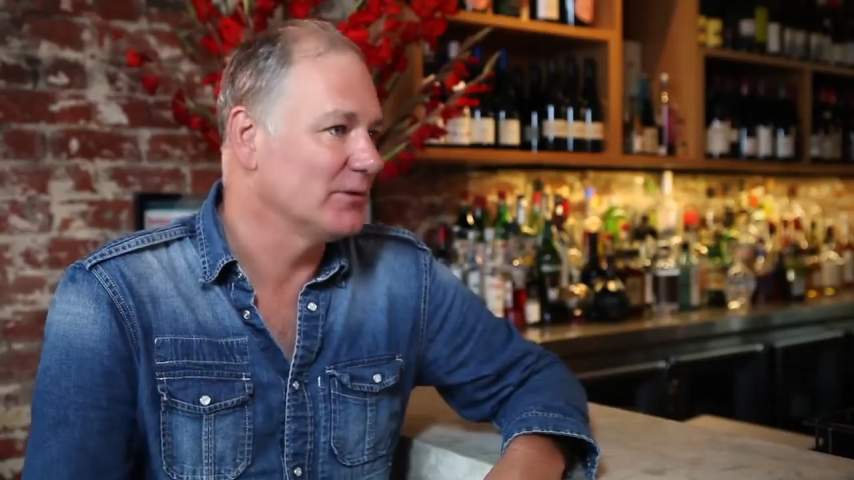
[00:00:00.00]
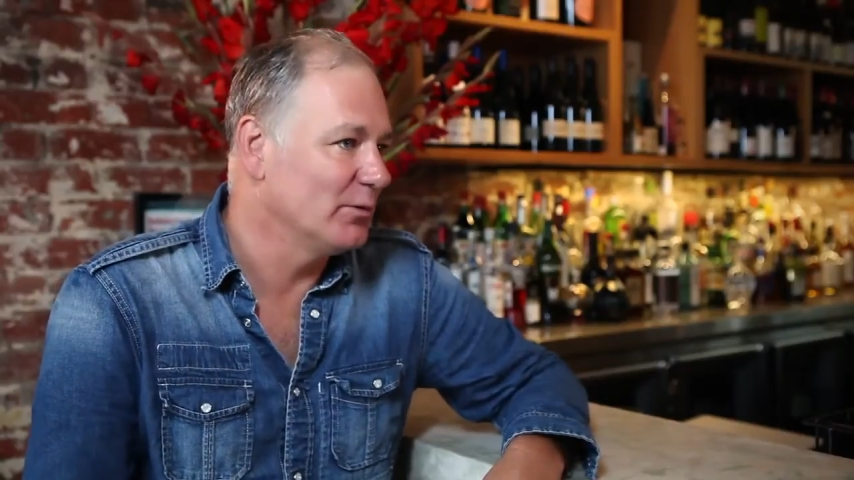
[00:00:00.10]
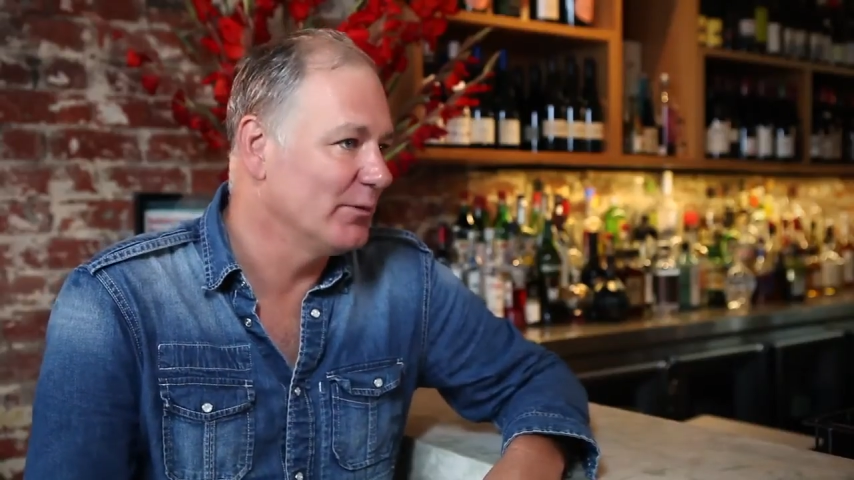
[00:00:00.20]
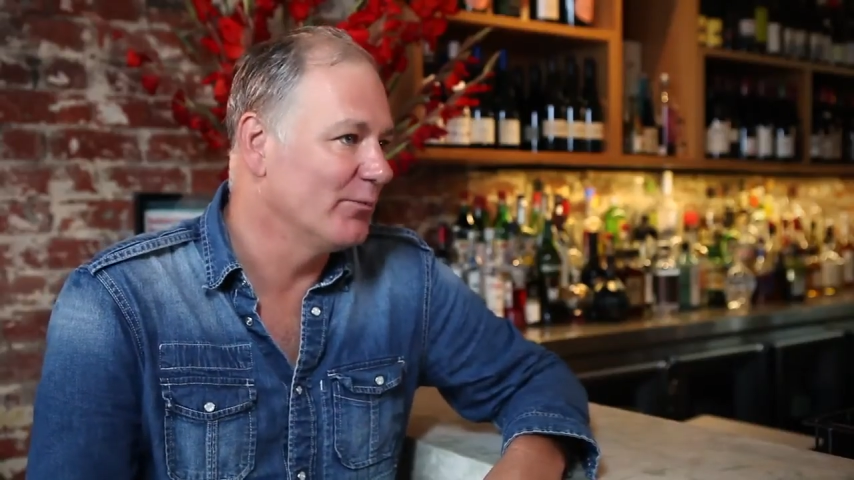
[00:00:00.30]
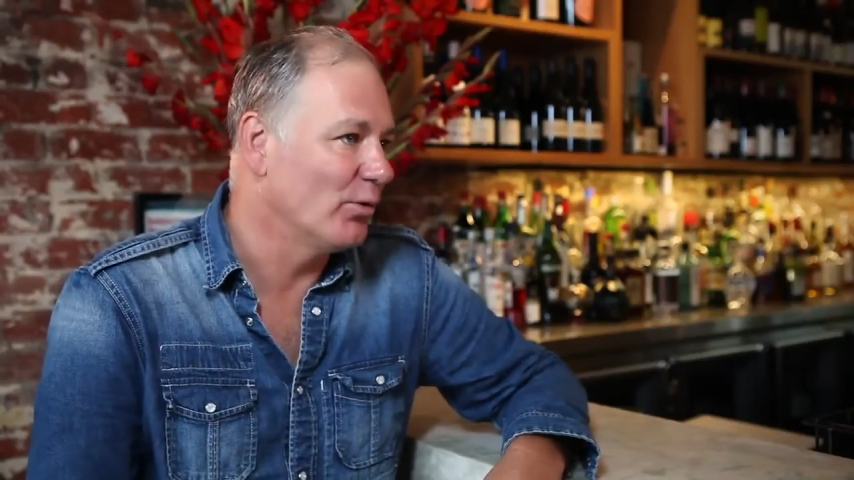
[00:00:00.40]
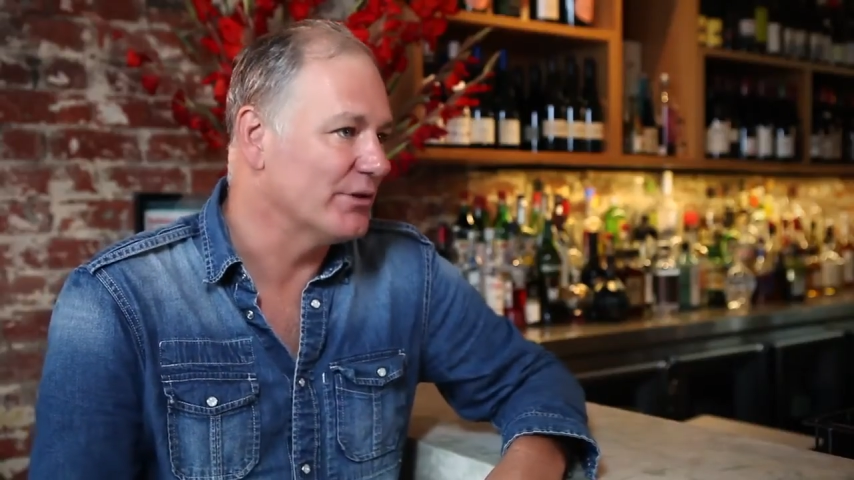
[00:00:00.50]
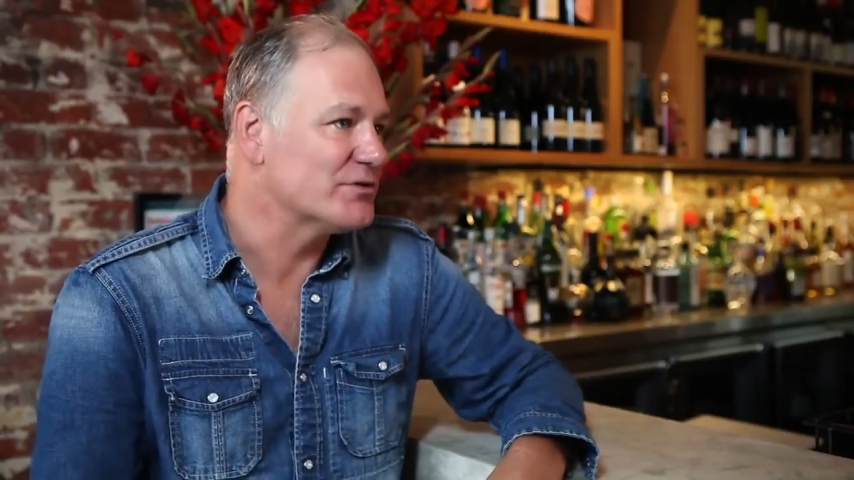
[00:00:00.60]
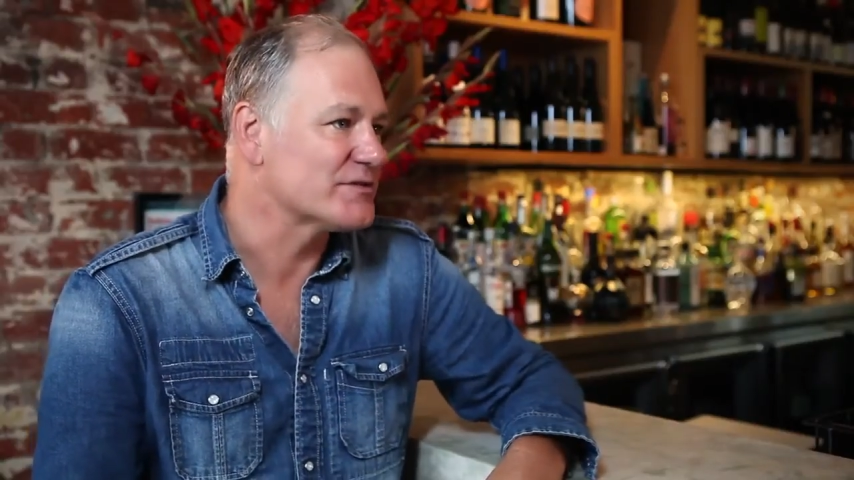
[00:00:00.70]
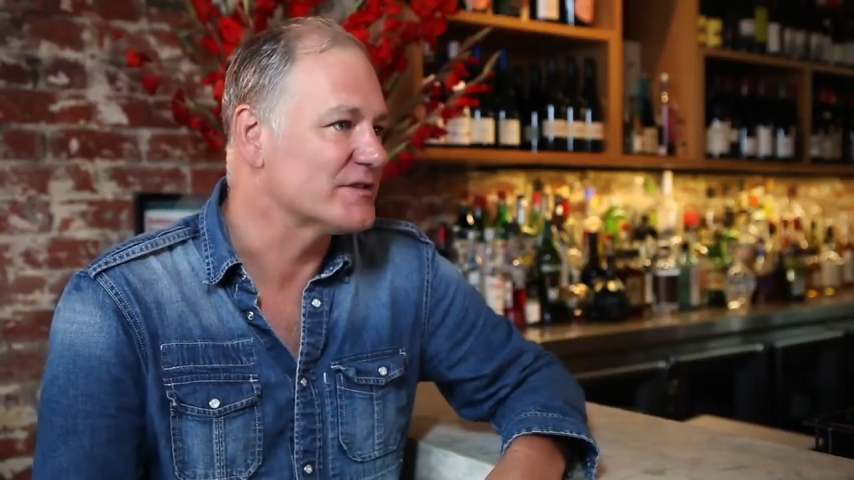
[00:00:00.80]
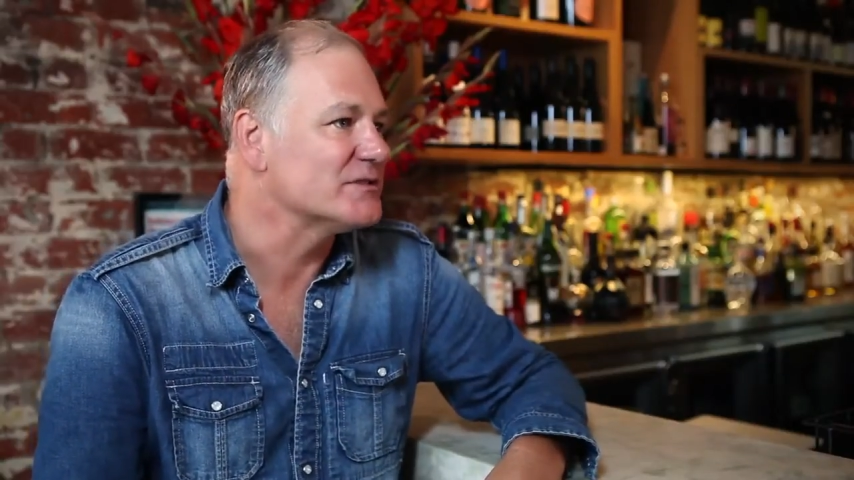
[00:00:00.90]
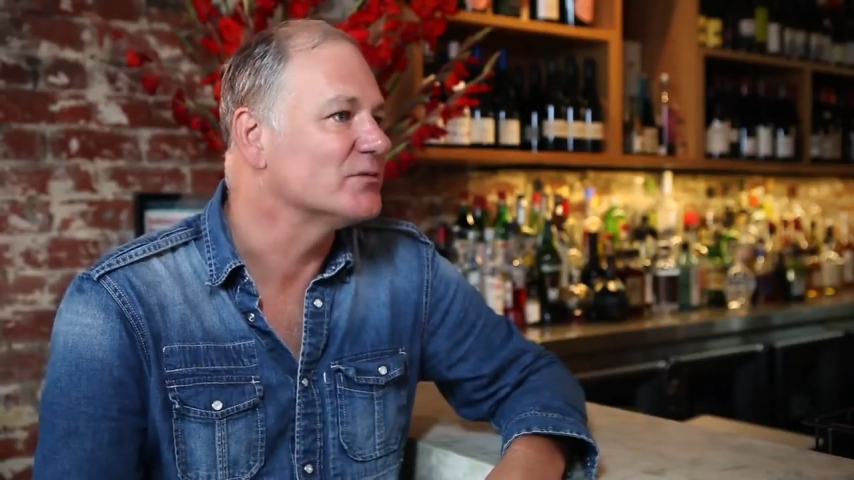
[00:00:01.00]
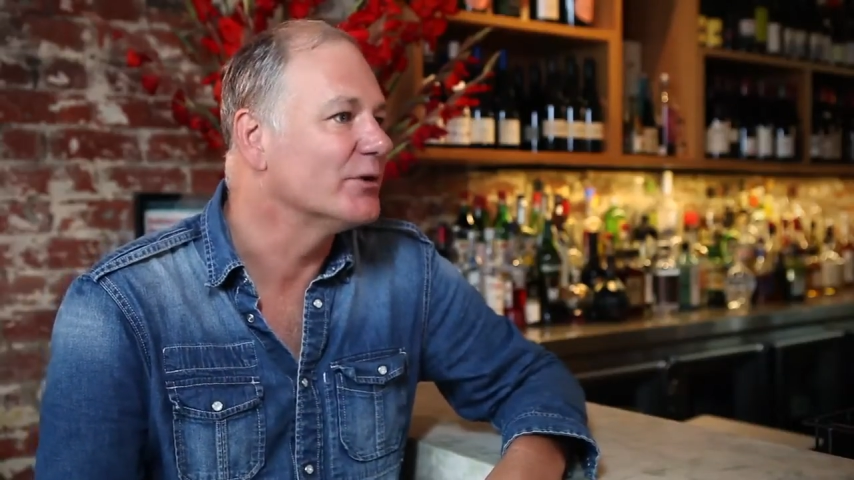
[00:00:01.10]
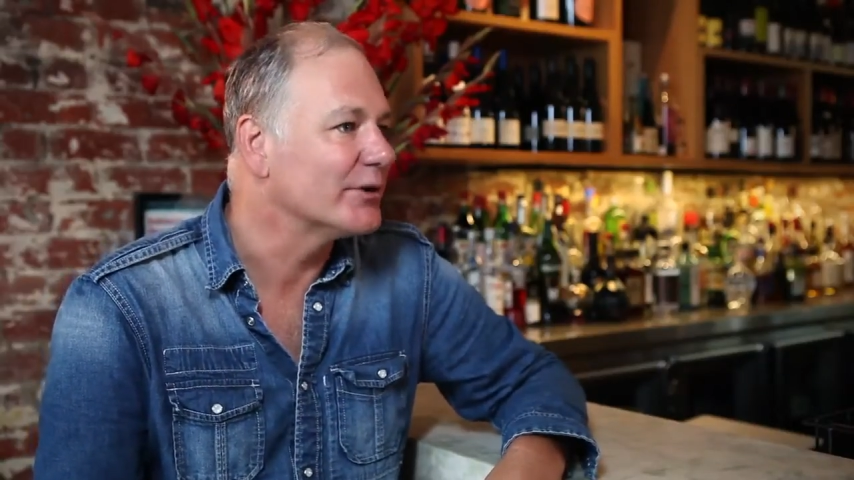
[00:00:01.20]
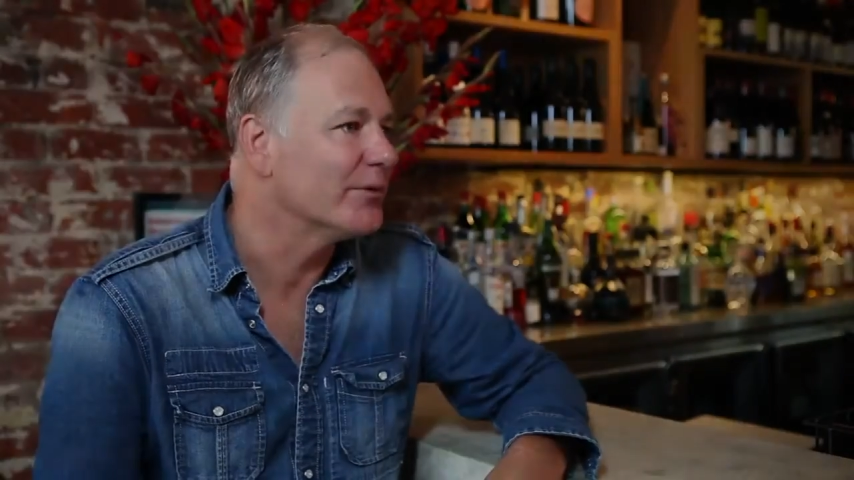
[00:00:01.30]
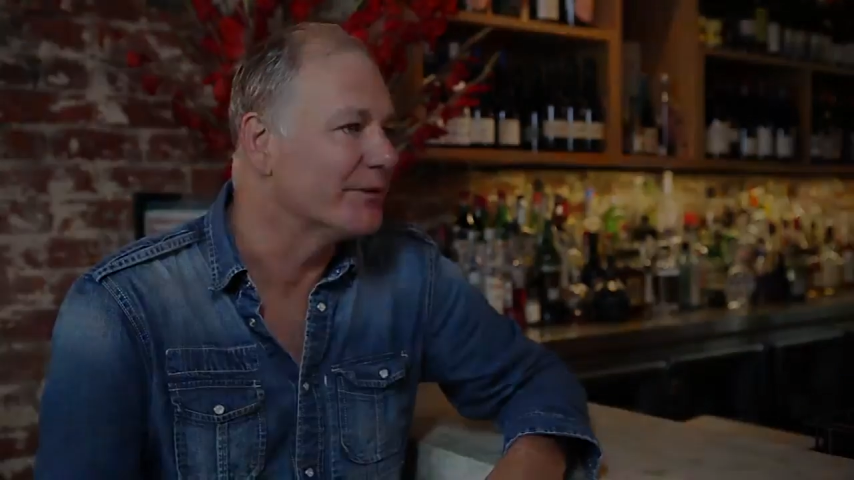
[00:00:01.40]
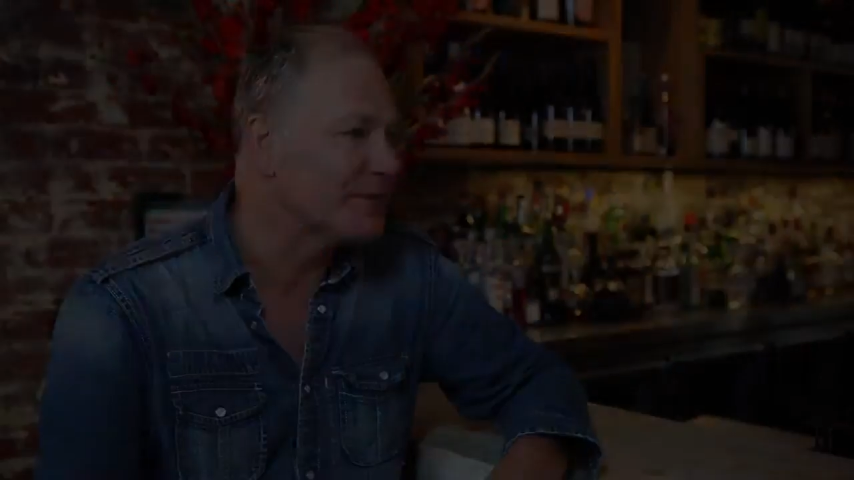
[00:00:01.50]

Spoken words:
little bit more interesting to work with.